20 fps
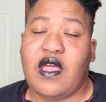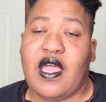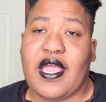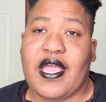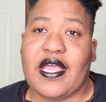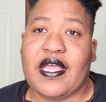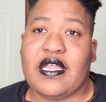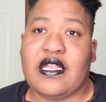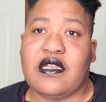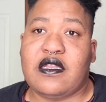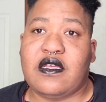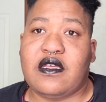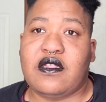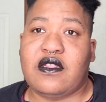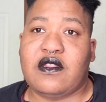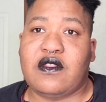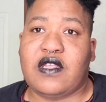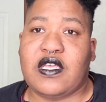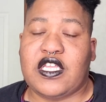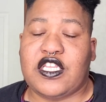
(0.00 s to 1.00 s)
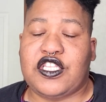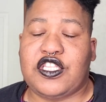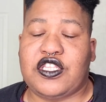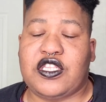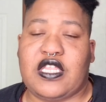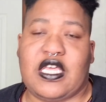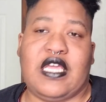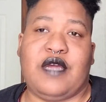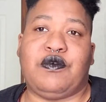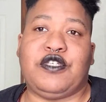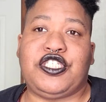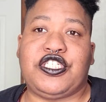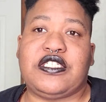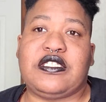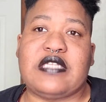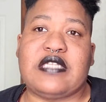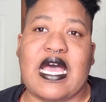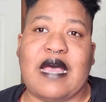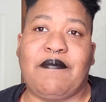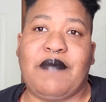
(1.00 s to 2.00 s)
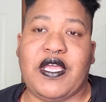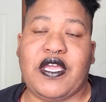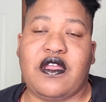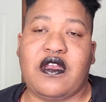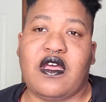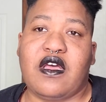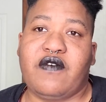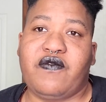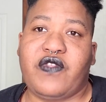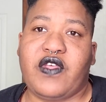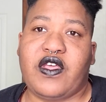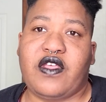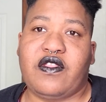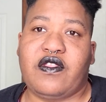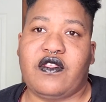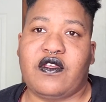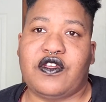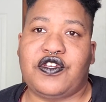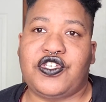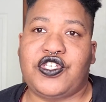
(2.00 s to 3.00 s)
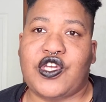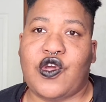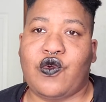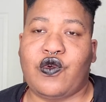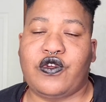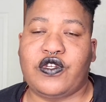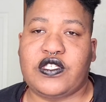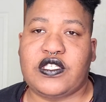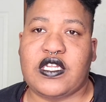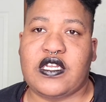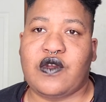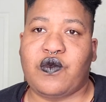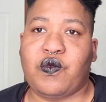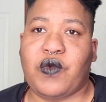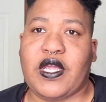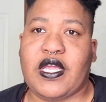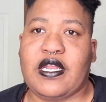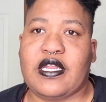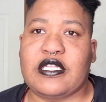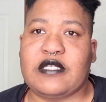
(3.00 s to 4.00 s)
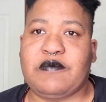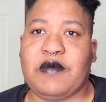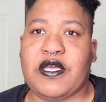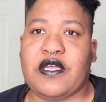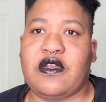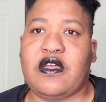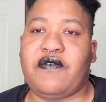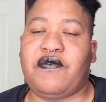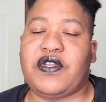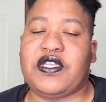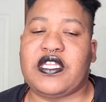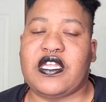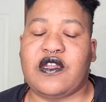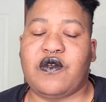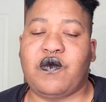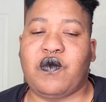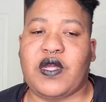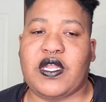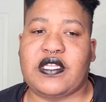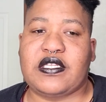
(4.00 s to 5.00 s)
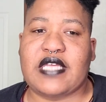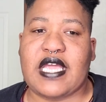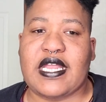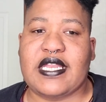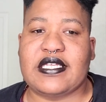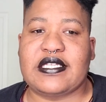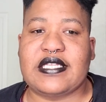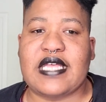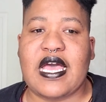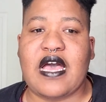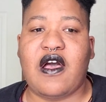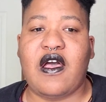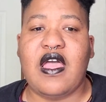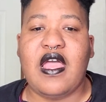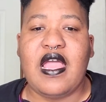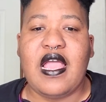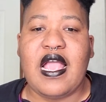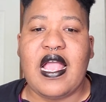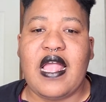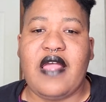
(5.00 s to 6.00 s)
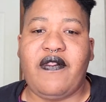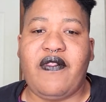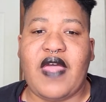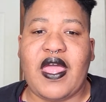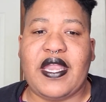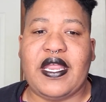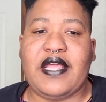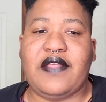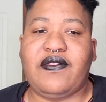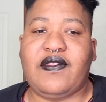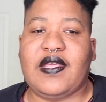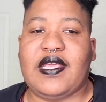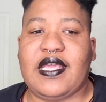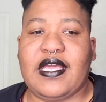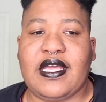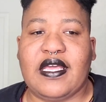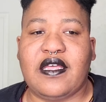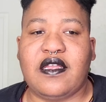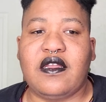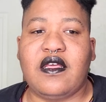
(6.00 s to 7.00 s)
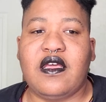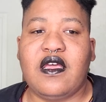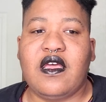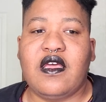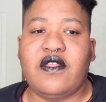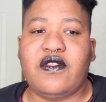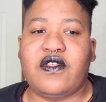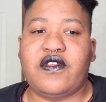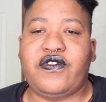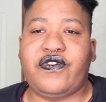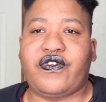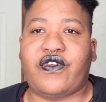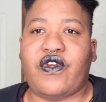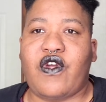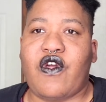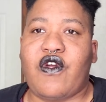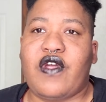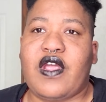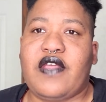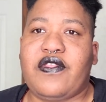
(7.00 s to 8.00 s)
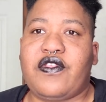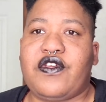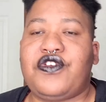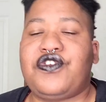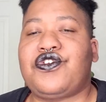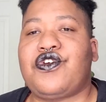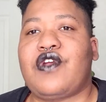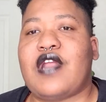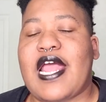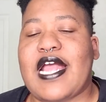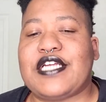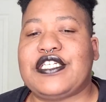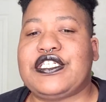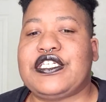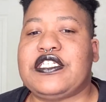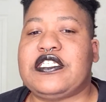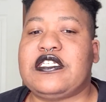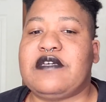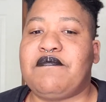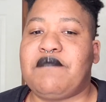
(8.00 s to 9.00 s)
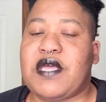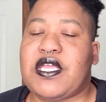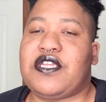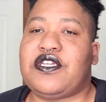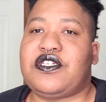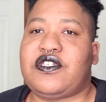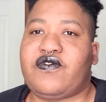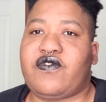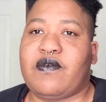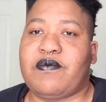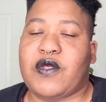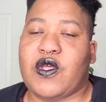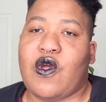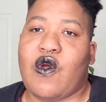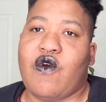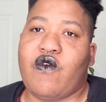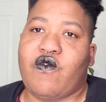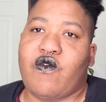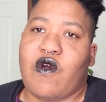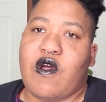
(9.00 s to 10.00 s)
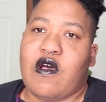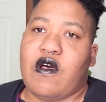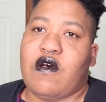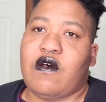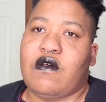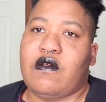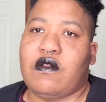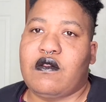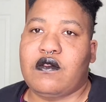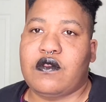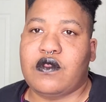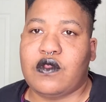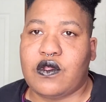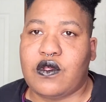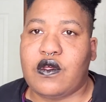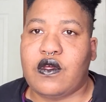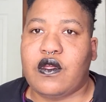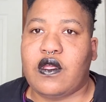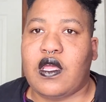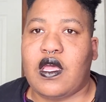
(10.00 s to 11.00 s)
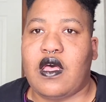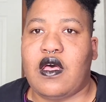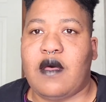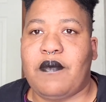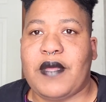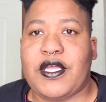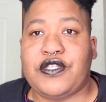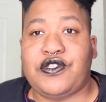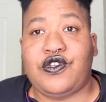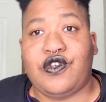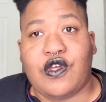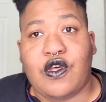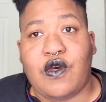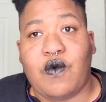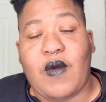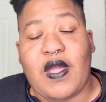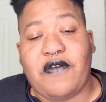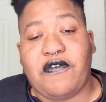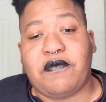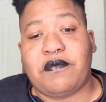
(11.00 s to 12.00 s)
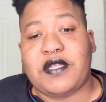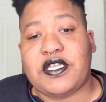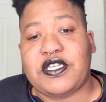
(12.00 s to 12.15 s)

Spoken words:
and that it was just not big enough, that the shoulders didn't read as big enough, it didn't read as 80s style, and that in the end, the skirt and the shirt actually diminished from the overall look and took away from